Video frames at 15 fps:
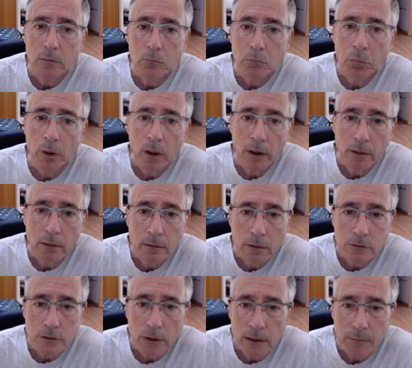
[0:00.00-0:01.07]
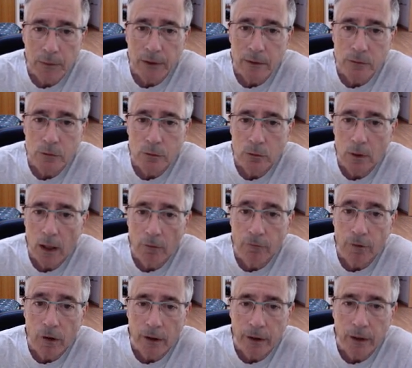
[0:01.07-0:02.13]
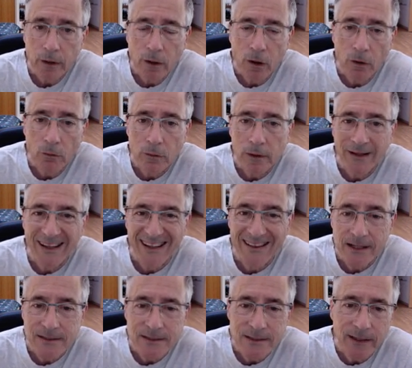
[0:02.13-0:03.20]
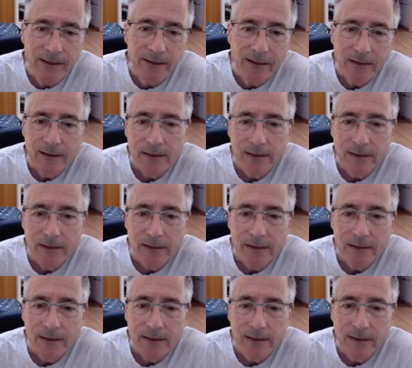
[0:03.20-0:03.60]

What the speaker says: But there's a limit to how far he can go, and that's it.